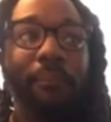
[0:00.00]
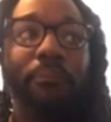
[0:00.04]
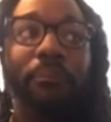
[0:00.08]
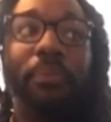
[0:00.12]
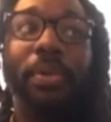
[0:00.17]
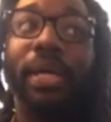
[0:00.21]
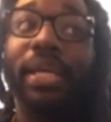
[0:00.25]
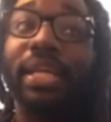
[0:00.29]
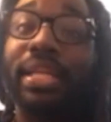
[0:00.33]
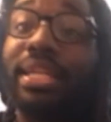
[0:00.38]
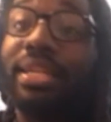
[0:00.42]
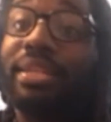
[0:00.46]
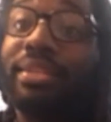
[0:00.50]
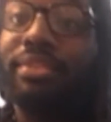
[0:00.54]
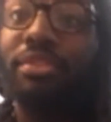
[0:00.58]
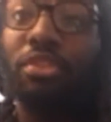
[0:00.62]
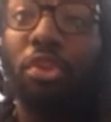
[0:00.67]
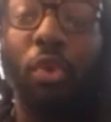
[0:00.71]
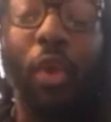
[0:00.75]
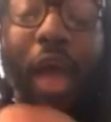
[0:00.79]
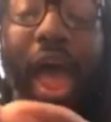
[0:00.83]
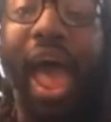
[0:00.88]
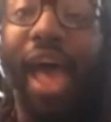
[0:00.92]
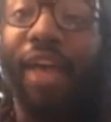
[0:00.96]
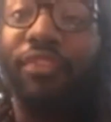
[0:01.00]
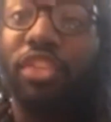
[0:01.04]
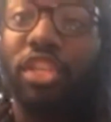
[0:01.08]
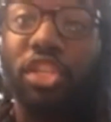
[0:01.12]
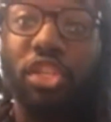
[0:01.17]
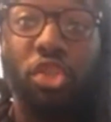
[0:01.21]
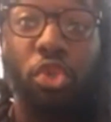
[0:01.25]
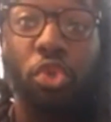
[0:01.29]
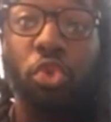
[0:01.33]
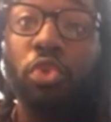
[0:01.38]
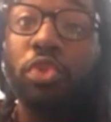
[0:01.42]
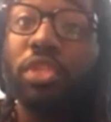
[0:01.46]
But you have to
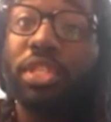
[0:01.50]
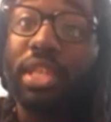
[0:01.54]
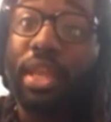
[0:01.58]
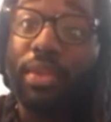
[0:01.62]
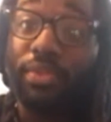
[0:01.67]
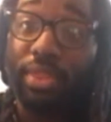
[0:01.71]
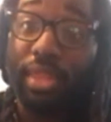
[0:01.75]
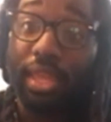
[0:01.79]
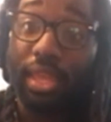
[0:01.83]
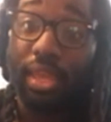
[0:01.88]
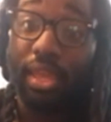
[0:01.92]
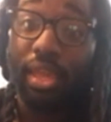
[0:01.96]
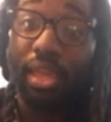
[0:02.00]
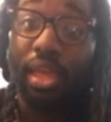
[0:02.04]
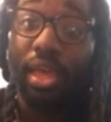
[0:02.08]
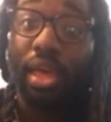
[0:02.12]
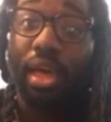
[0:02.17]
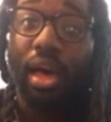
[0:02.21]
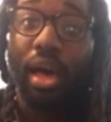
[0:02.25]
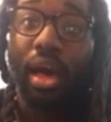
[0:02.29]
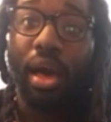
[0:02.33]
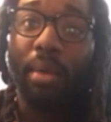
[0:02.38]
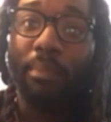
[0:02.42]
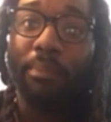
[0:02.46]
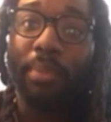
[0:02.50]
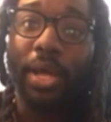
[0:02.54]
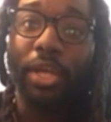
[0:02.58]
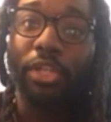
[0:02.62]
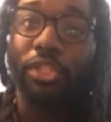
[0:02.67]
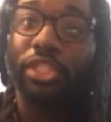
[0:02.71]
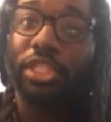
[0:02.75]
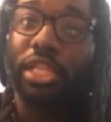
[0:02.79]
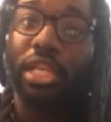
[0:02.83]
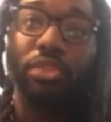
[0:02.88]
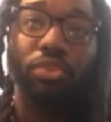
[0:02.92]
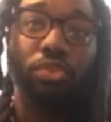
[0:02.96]
do something
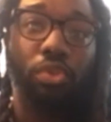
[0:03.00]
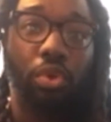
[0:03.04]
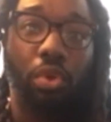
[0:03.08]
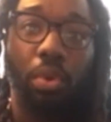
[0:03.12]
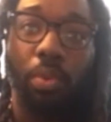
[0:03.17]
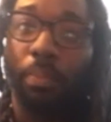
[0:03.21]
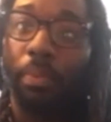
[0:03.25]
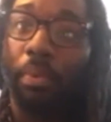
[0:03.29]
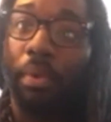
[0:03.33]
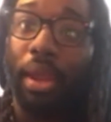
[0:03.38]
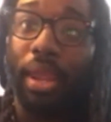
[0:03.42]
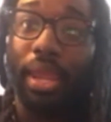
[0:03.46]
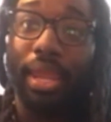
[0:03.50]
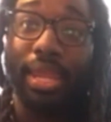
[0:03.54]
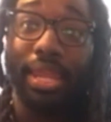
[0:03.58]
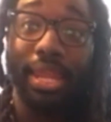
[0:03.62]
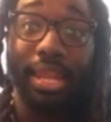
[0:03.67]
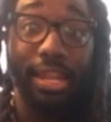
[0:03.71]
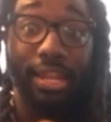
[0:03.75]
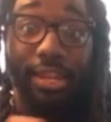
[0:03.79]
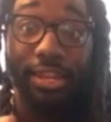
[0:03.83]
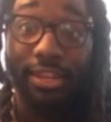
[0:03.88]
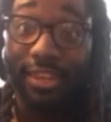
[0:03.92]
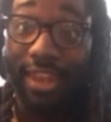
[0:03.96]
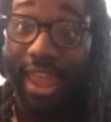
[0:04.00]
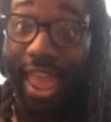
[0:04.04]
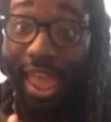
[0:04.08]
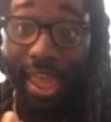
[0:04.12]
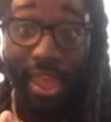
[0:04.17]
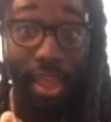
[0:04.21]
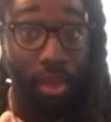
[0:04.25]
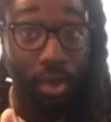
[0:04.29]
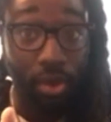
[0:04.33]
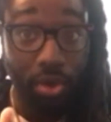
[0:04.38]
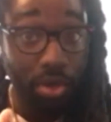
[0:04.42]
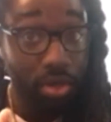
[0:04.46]
about Cedric Ogbuehi
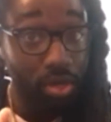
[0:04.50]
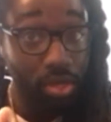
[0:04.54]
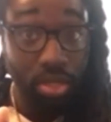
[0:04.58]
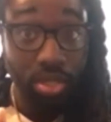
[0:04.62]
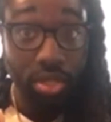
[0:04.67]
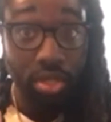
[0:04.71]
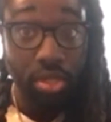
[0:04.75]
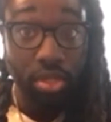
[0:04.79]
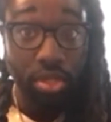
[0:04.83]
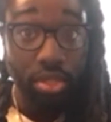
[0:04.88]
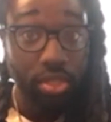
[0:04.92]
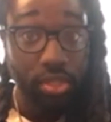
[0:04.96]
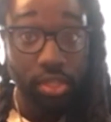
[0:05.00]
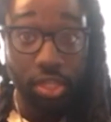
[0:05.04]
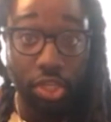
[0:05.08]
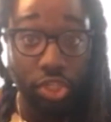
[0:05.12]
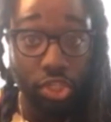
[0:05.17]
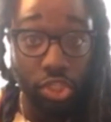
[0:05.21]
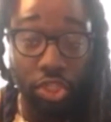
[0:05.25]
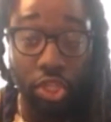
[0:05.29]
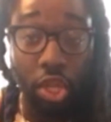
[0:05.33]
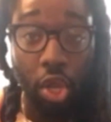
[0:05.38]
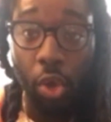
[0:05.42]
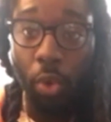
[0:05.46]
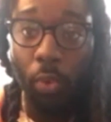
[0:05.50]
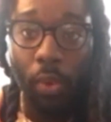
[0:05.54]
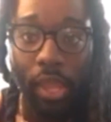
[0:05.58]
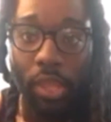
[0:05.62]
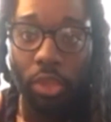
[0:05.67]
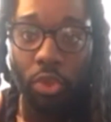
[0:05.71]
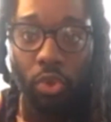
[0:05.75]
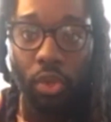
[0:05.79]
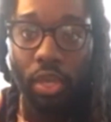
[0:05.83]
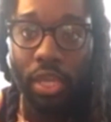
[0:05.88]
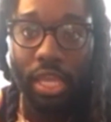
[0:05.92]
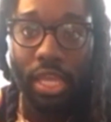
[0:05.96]
now. There's no way
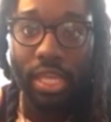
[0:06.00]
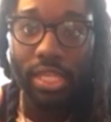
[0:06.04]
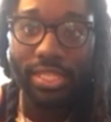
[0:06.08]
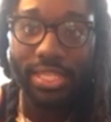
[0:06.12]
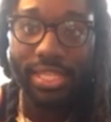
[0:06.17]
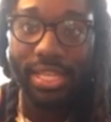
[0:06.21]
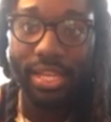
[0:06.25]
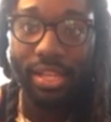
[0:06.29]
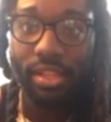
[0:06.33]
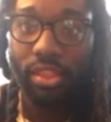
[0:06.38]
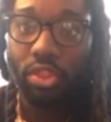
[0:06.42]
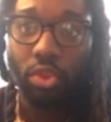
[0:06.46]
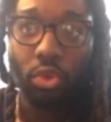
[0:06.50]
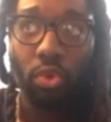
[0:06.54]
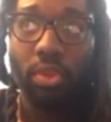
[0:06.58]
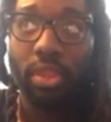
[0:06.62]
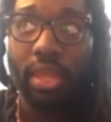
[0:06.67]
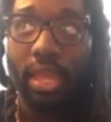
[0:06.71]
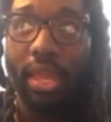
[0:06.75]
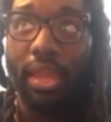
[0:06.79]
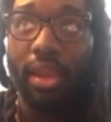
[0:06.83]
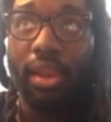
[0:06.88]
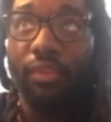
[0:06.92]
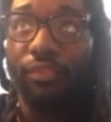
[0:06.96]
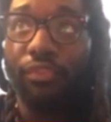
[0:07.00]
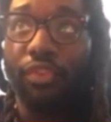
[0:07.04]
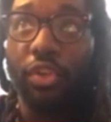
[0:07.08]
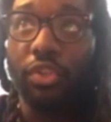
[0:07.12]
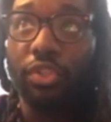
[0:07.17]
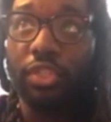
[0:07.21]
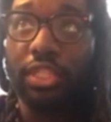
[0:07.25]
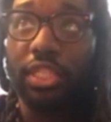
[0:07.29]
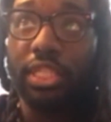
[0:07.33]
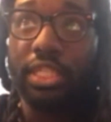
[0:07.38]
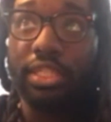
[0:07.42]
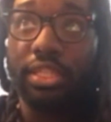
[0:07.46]
you can get to through the
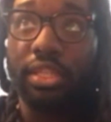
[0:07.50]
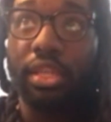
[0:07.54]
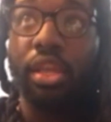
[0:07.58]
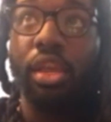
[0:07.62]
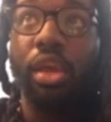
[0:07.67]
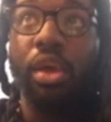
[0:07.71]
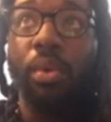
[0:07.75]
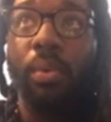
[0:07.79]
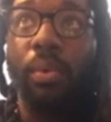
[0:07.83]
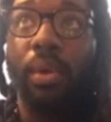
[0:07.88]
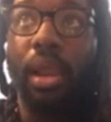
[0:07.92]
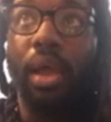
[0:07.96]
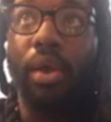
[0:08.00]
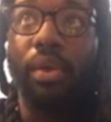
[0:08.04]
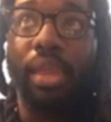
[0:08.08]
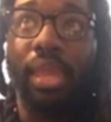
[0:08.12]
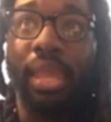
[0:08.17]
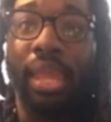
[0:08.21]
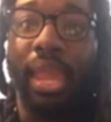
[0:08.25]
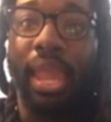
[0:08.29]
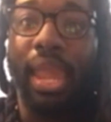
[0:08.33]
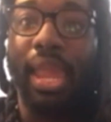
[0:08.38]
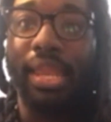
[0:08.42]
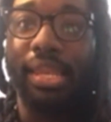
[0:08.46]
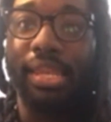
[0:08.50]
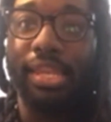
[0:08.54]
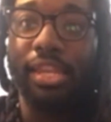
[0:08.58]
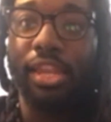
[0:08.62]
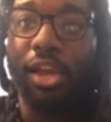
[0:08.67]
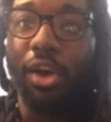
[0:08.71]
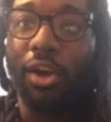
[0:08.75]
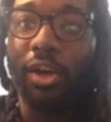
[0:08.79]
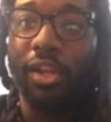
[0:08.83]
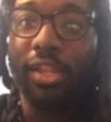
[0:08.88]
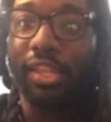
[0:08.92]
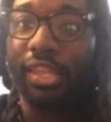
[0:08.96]
NFL season without getting Andy
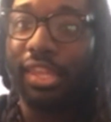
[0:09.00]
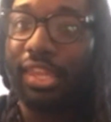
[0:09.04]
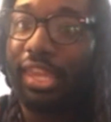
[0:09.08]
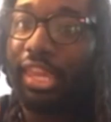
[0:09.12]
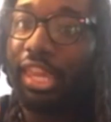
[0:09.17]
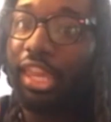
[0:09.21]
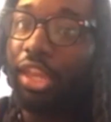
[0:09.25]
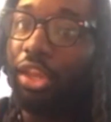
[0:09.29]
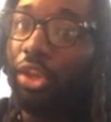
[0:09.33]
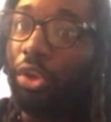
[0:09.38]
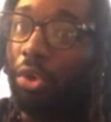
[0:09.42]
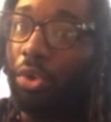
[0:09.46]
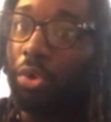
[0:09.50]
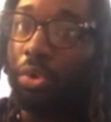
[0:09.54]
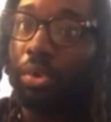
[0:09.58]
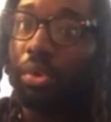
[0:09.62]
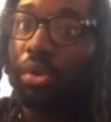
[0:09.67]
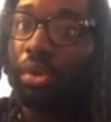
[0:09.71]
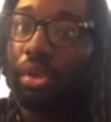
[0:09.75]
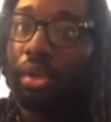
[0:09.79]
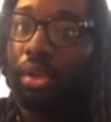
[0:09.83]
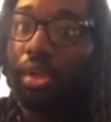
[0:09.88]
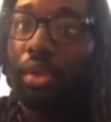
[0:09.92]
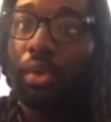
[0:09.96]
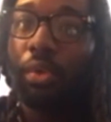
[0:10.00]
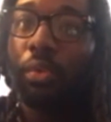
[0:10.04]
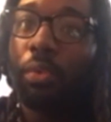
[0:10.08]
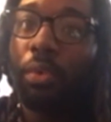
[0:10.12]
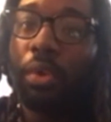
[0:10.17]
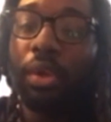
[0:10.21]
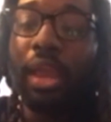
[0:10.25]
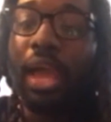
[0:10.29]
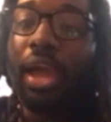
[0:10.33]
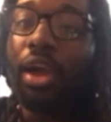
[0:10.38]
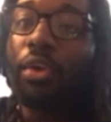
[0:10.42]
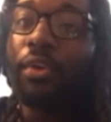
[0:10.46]
Dalton killed.
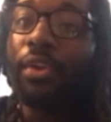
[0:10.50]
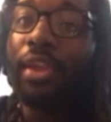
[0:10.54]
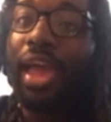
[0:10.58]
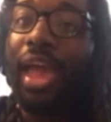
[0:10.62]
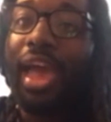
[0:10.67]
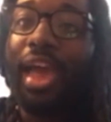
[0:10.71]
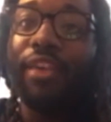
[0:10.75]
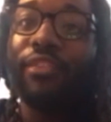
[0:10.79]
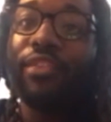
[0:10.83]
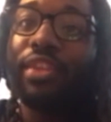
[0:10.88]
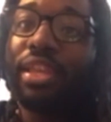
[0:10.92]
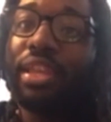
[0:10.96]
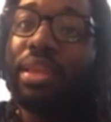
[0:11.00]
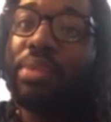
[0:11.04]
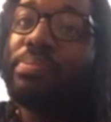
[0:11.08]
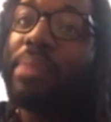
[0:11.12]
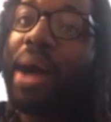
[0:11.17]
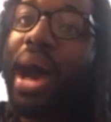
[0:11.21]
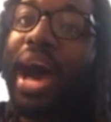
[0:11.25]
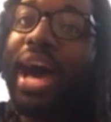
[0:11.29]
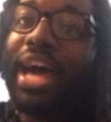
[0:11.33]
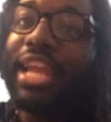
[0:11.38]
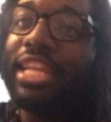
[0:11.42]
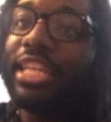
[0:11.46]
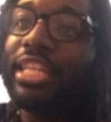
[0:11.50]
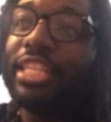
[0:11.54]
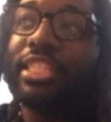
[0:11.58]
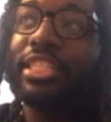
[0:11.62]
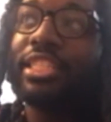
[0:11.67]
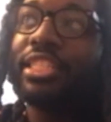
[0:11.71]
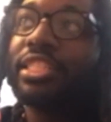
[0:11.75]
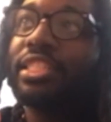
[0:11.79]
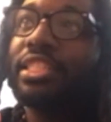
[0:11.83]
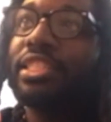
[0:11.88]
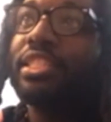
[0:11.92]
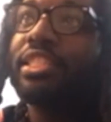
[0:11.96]
We're not going to have any bodies.
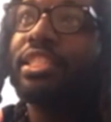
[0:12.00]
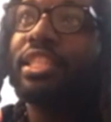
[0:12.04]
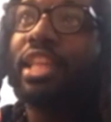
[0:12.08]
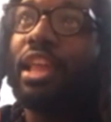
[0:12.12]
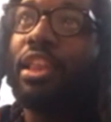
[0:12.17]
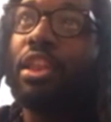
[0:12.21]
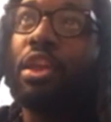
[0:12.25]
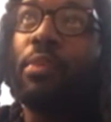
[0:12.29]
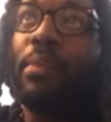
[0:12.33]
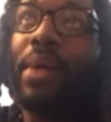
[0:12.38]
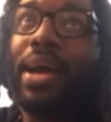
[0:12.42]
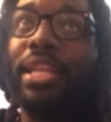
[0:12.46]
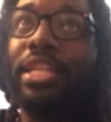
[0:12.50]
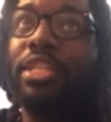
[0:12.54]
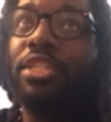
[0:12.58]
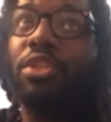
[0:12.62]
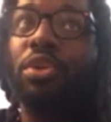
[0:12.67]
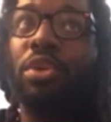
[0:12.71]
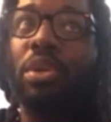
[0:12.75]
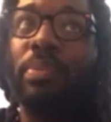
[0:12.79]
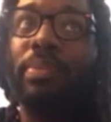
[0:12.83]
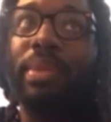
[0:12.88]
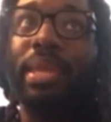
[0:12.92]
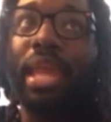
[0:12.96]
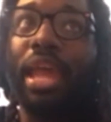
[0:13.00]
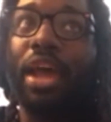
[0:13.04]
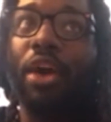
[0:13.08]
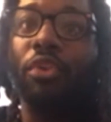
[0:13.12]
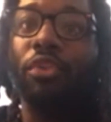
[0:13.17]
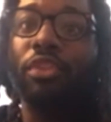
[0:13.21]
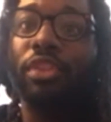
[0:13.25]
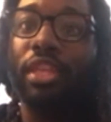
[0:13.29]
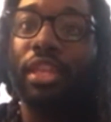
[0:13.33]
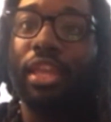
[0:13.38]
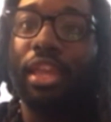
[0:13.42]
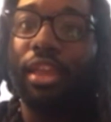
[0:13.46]
Like, nobody's going to be
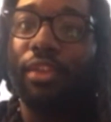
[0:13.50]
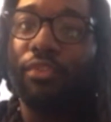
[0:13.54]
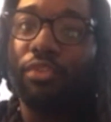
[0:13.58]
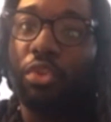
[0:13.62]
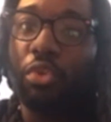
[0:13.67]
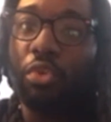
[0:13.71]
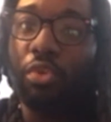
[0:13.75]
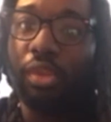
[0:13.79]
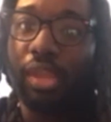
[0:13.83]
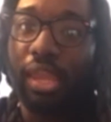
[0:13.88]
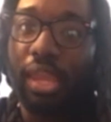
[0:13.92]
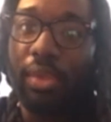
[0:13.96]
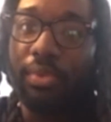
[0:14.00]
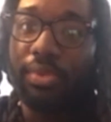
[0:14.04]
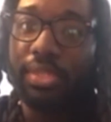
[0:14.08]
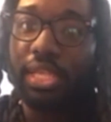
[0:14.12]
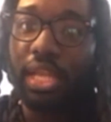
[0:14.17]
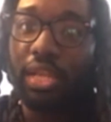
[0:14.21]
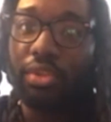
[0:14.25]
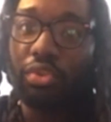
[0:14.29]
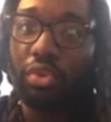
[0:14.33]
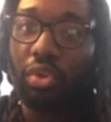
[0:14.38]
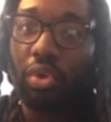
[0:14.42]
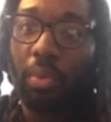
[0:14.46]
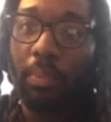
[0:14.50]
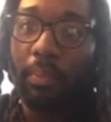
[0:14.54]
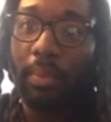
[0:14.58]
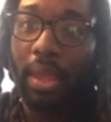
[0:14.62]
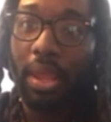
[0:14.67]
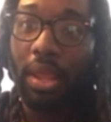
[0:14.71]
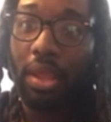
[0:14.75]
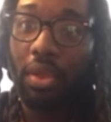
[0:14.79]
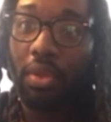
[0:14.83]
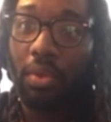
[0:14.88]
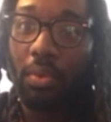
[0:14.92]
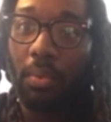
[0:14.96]
healthy if you keep Cedric
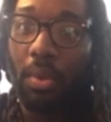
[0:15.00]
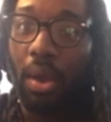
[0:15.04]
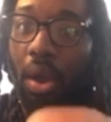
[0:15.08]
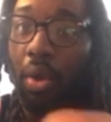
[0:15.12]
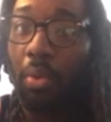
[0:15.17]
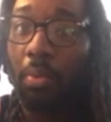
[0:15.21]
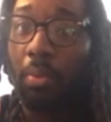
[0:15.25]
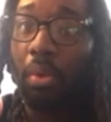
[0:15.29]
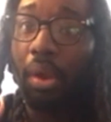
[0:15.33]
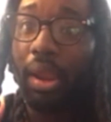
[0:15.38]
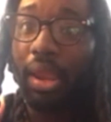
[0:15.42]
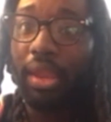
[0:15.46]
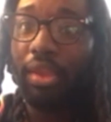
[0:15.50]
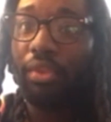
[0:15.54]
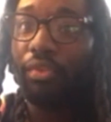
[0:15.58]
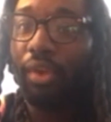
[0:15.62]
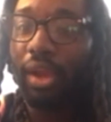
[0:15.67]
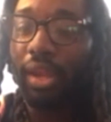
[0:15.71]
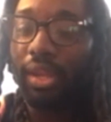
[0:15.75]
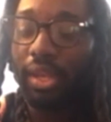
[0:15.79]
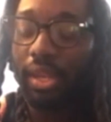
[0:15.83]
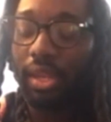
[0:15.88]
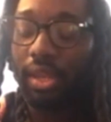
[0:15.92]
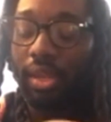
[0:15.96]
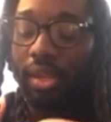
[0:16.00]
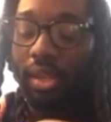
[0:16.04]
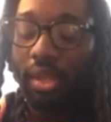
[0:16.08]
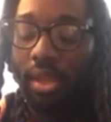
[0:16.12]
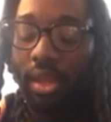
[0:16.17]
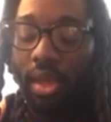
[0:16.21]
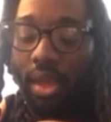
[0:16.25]
Ogbuehi right there.